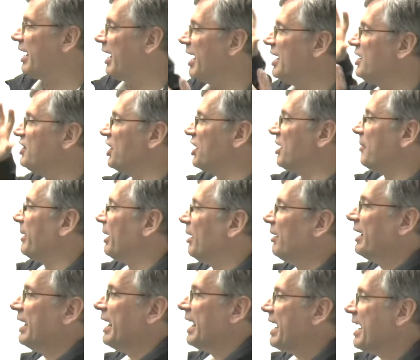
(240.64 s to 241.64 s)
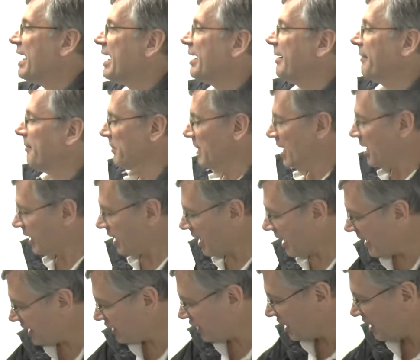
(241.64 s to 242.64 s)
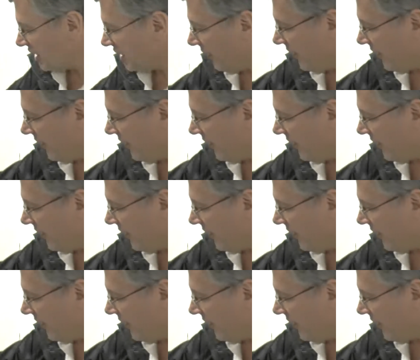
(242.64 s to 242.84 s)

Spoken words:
into the building here, connects into